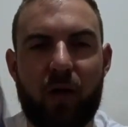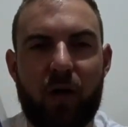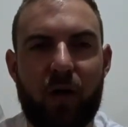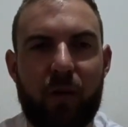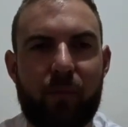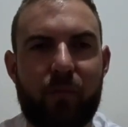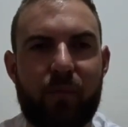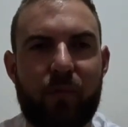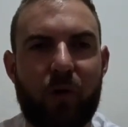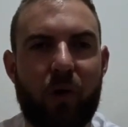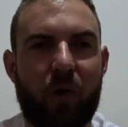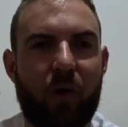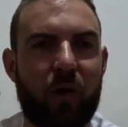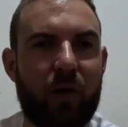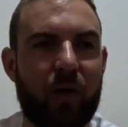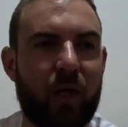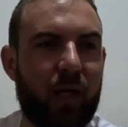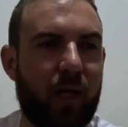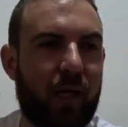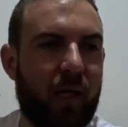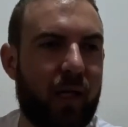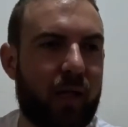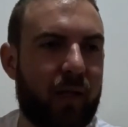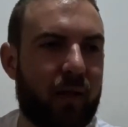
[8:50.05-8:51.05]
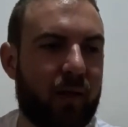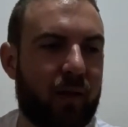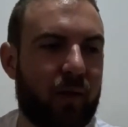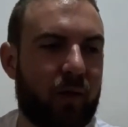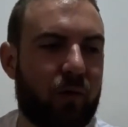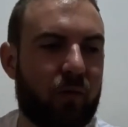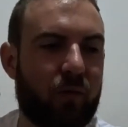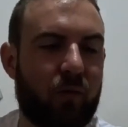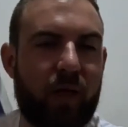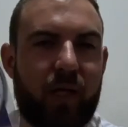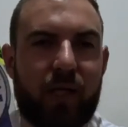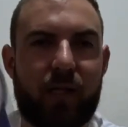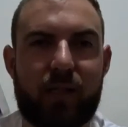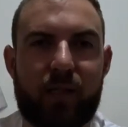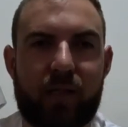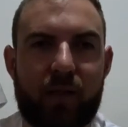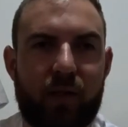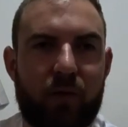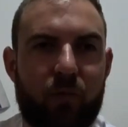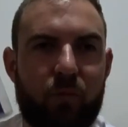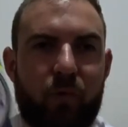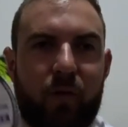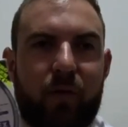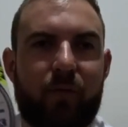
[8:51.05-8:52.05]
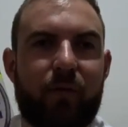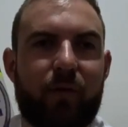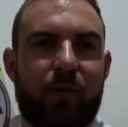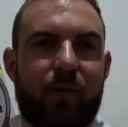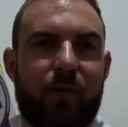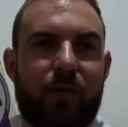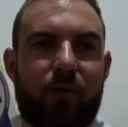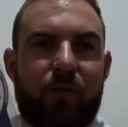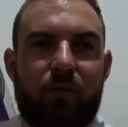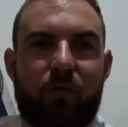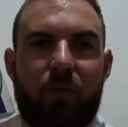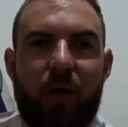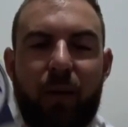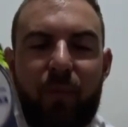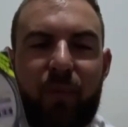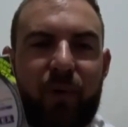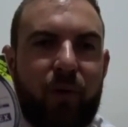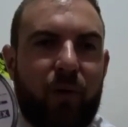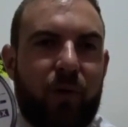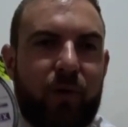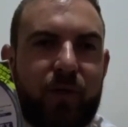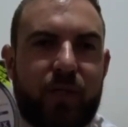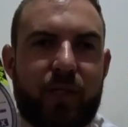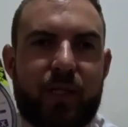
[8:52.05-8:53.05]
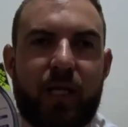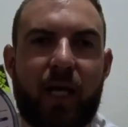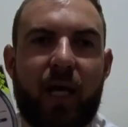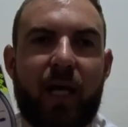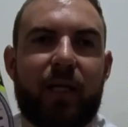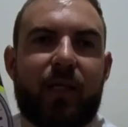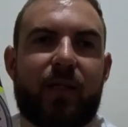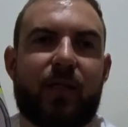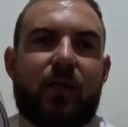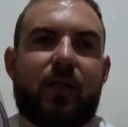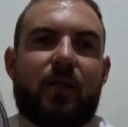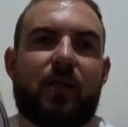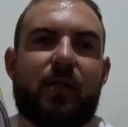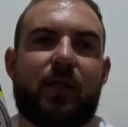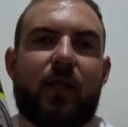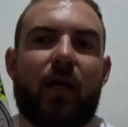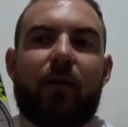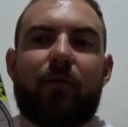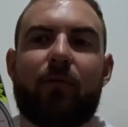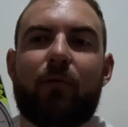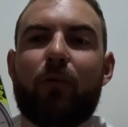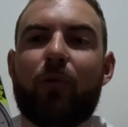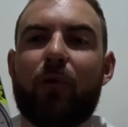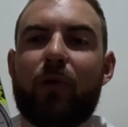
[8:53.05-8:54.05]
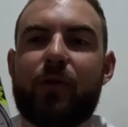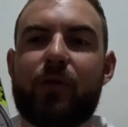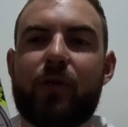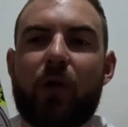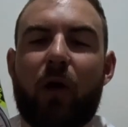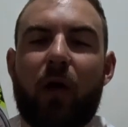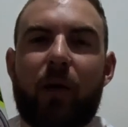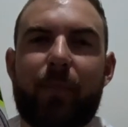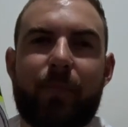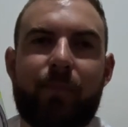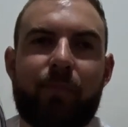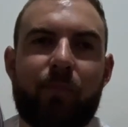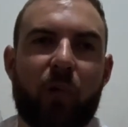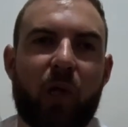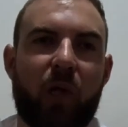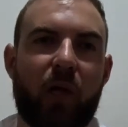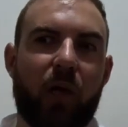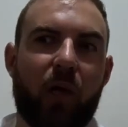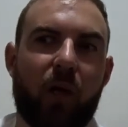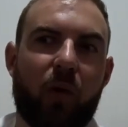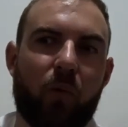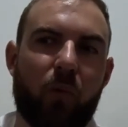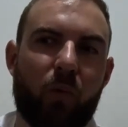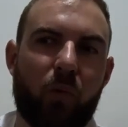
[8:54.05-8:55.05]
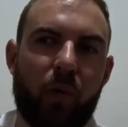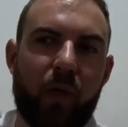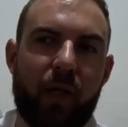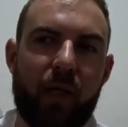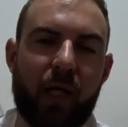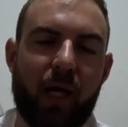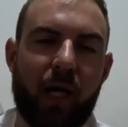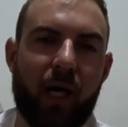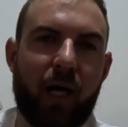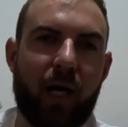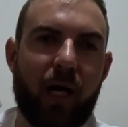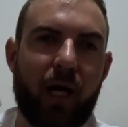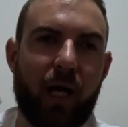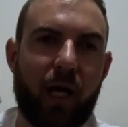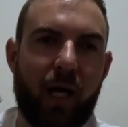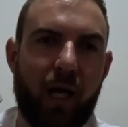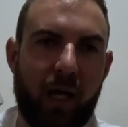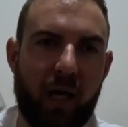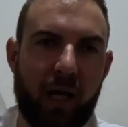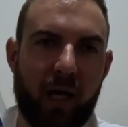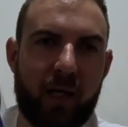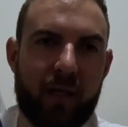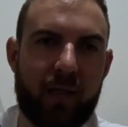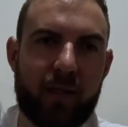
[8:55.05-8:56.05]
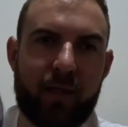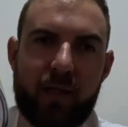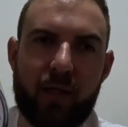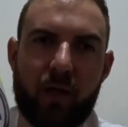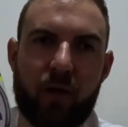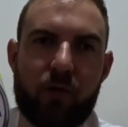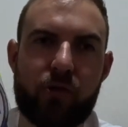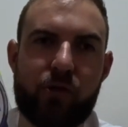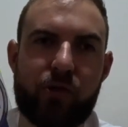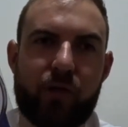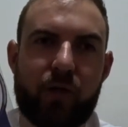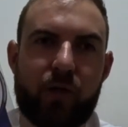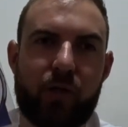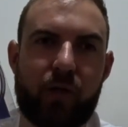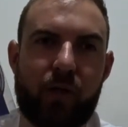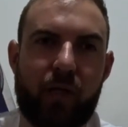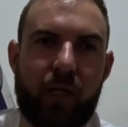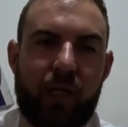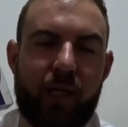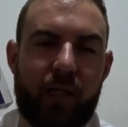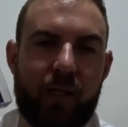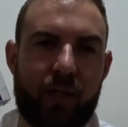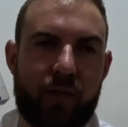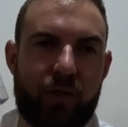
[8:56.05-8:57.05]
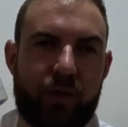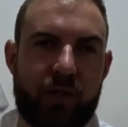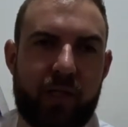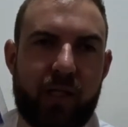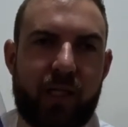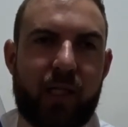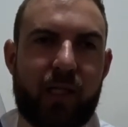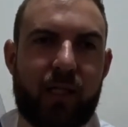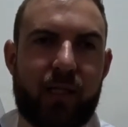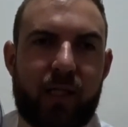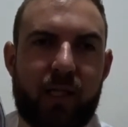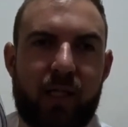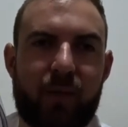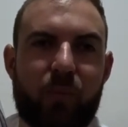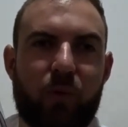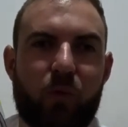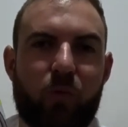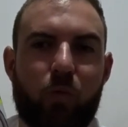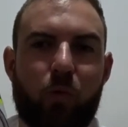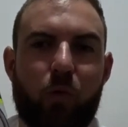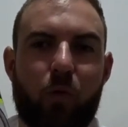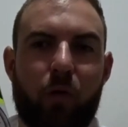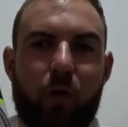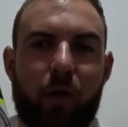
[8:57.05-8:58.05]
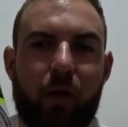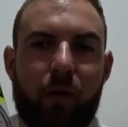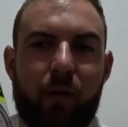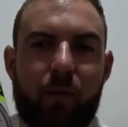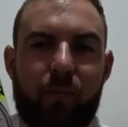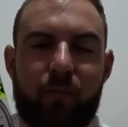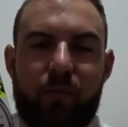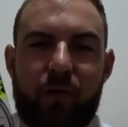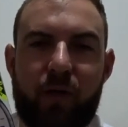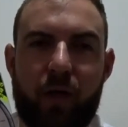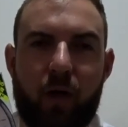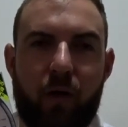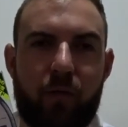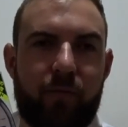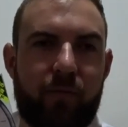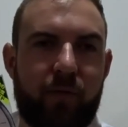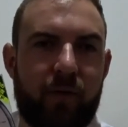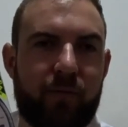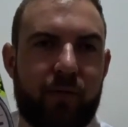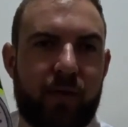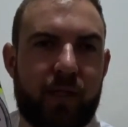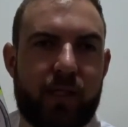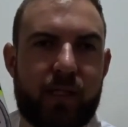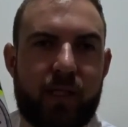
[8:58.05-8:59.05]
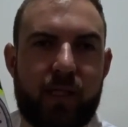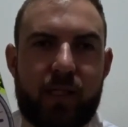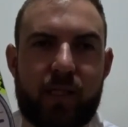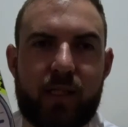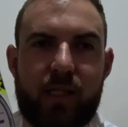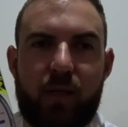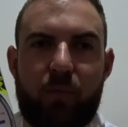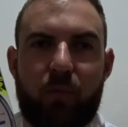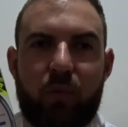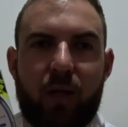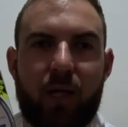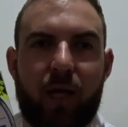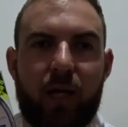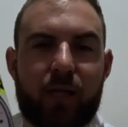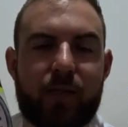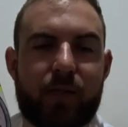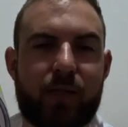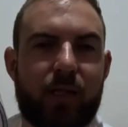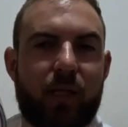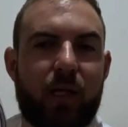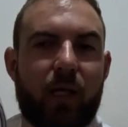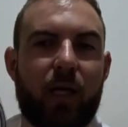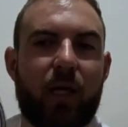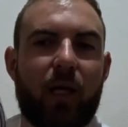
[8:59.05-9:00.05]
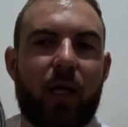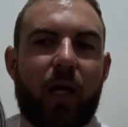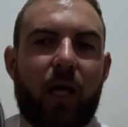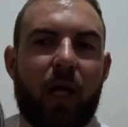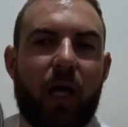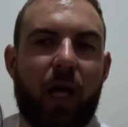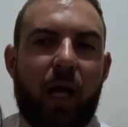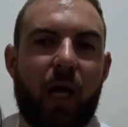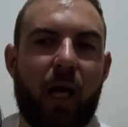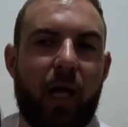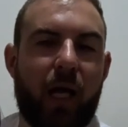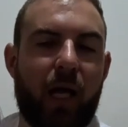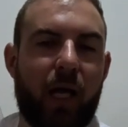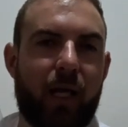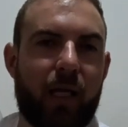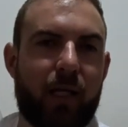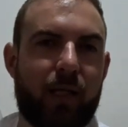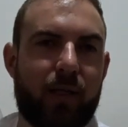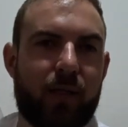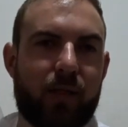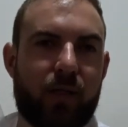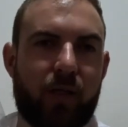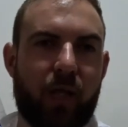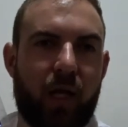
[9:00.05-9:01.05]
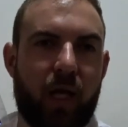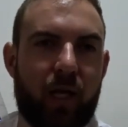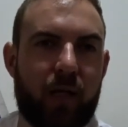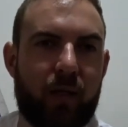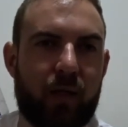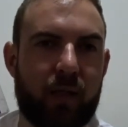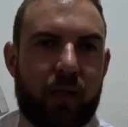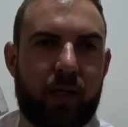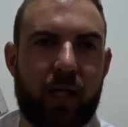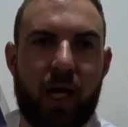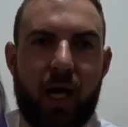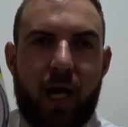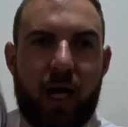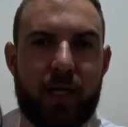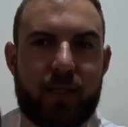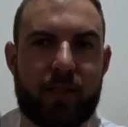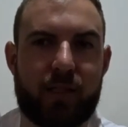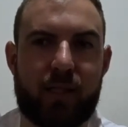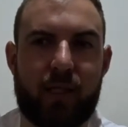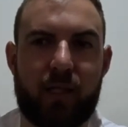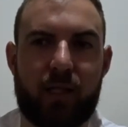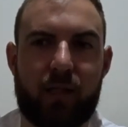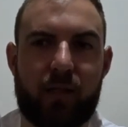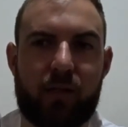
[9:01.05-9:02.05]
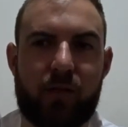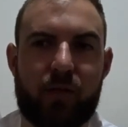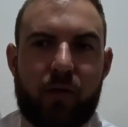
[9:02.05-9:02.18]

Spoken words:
I'm not in the creeks and the rivers rubbing on snags and stuff all the time. We are out in the ocean, either jigging deeper water, you know, 50, 60 plus, and then casting.